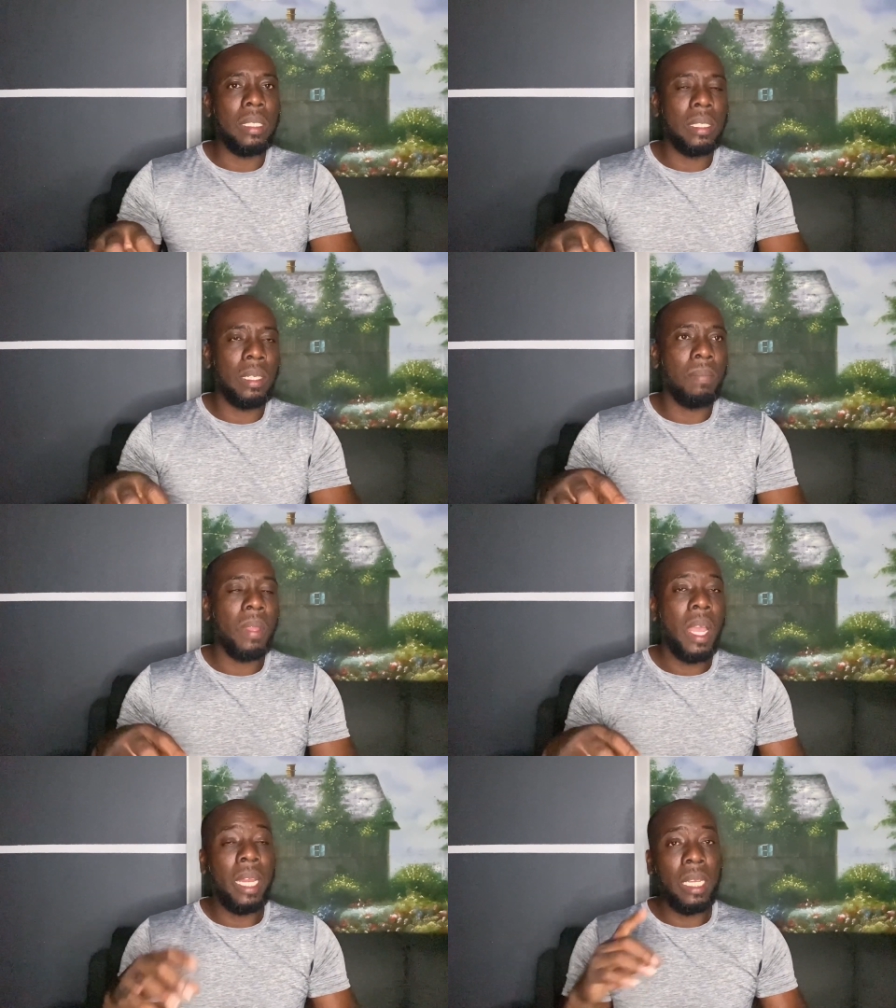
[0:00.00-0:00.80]
So
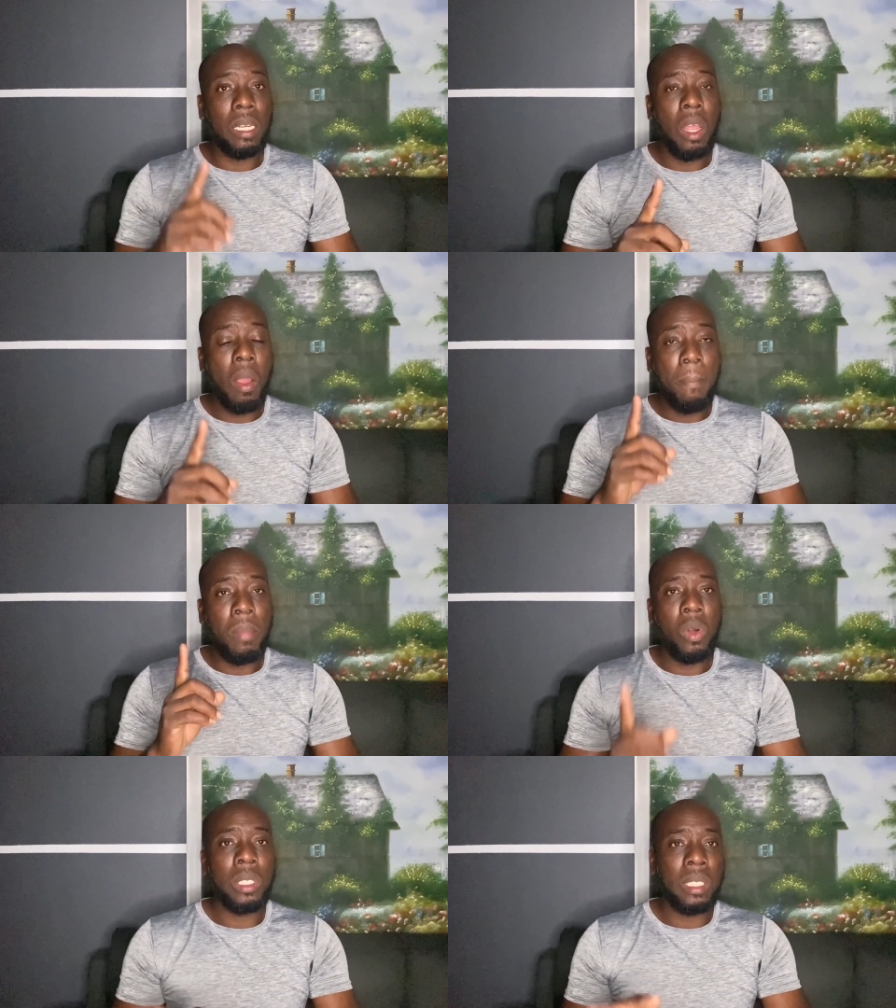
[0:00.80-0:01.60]
and
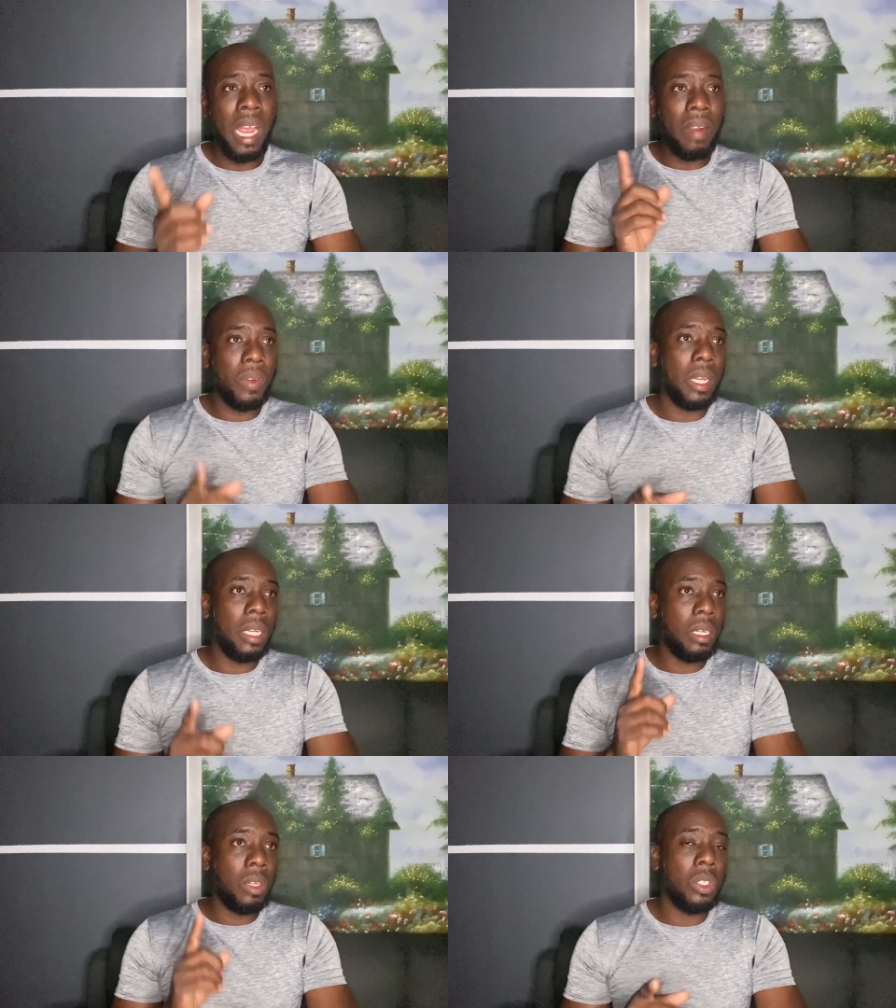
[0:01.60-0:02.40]
most
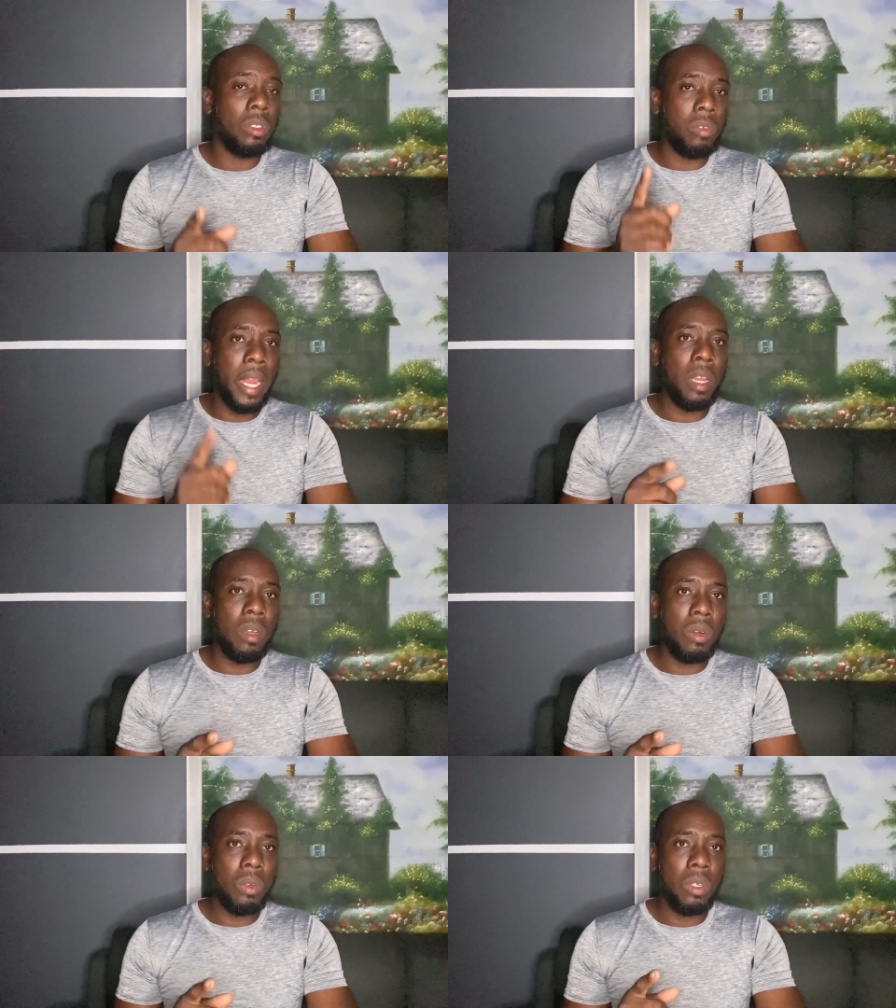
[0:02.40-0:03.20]
African countries right
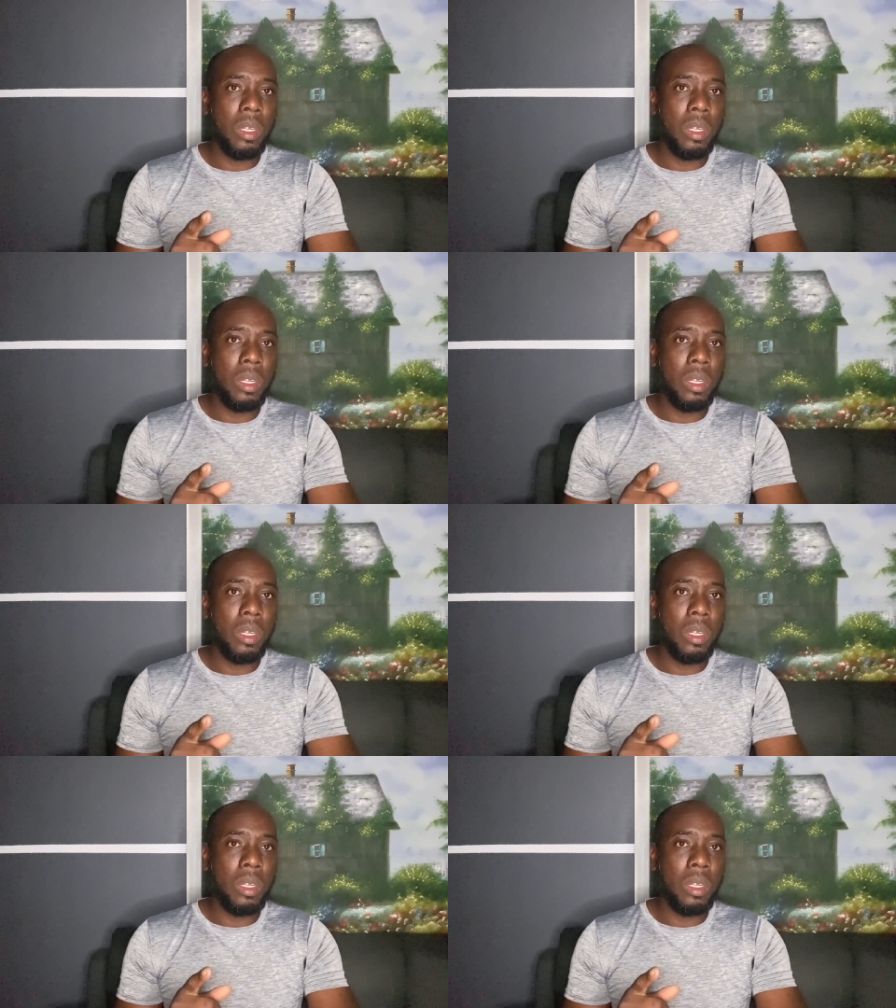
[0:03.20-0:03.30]
now,